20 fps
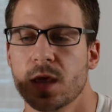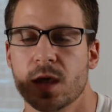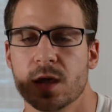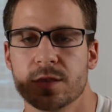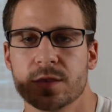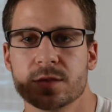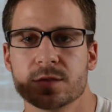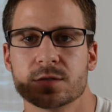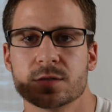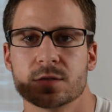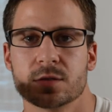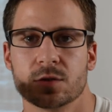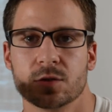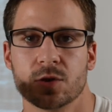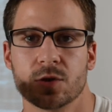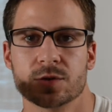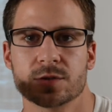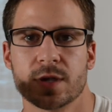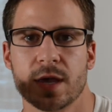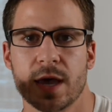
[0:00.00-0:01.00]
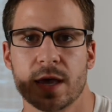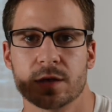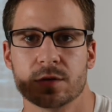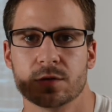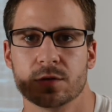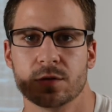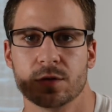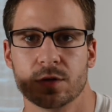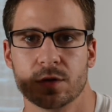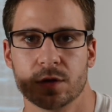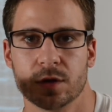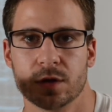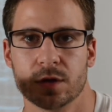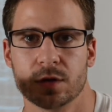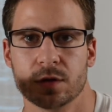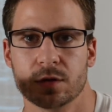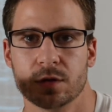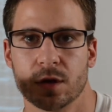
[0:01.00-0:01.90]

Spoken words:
And this looks at the